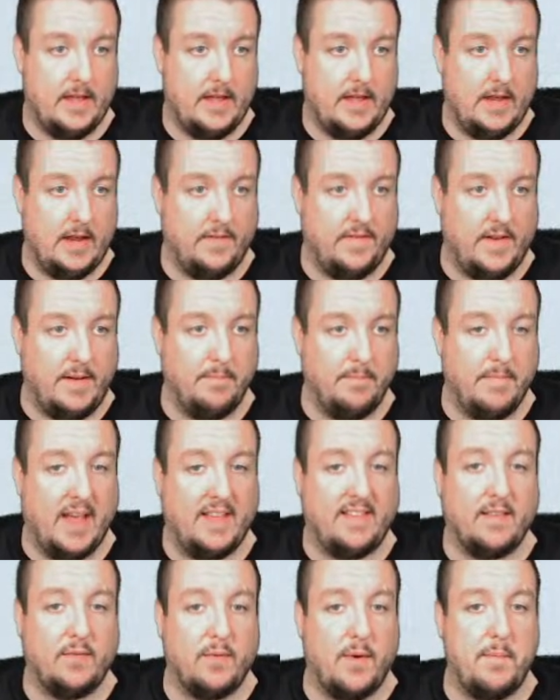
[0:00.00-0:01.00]
If he
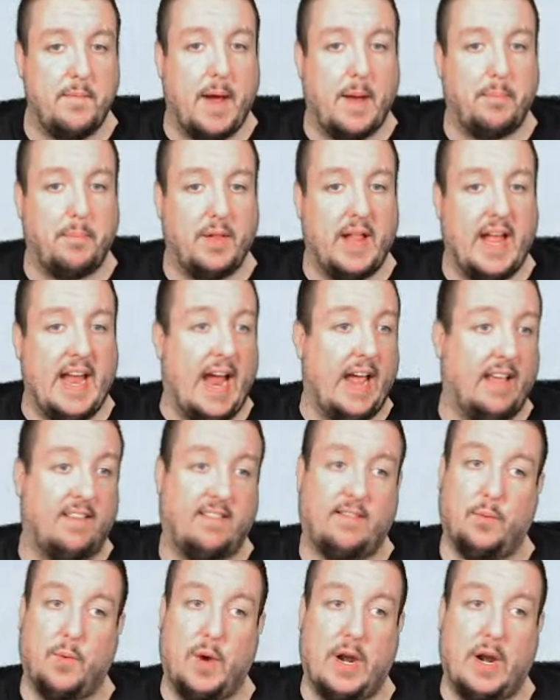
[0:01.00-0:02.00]
messes with my play, I
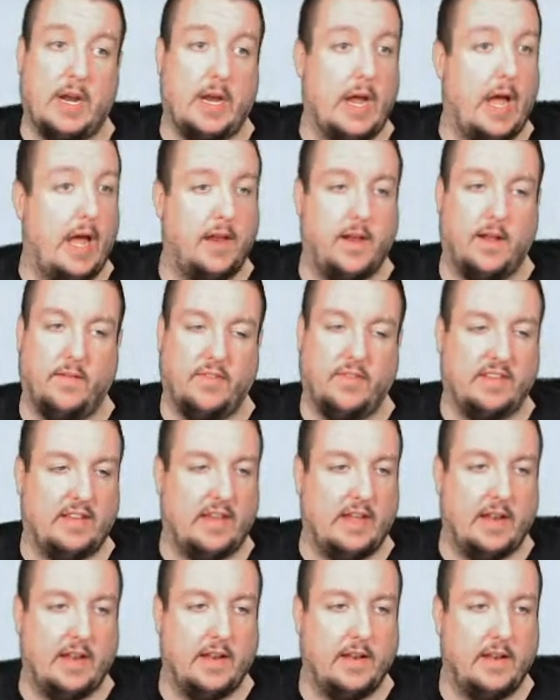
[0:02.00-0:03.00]
swear to God. No, I'm just kidding.